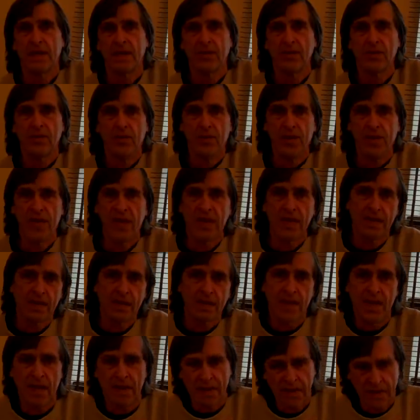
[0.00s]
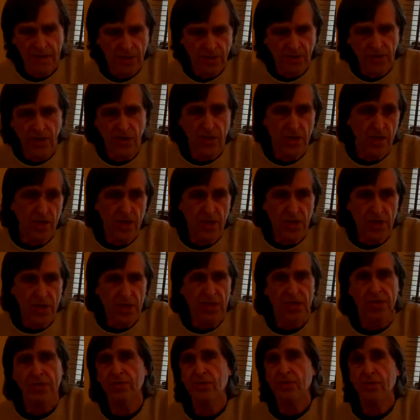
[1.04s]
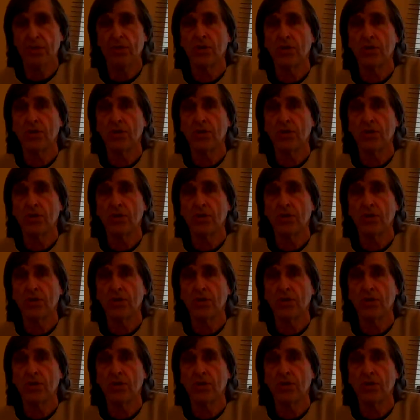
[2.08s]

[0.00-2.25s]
you then start introducing concepts